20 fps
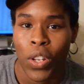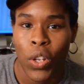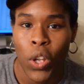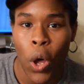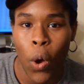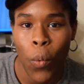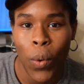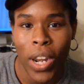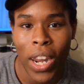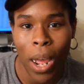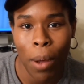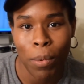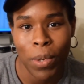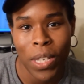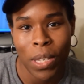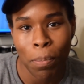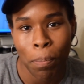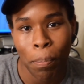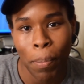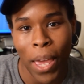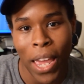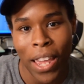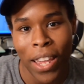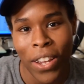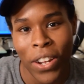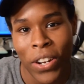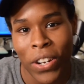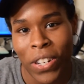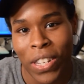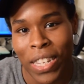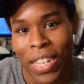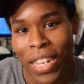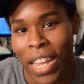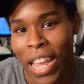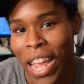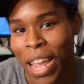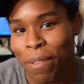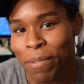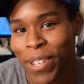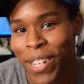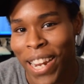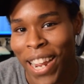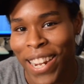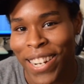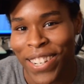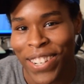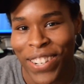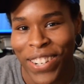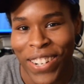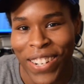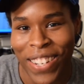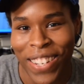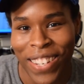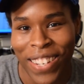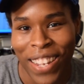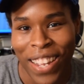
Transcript: Going out with some bangers and game changers.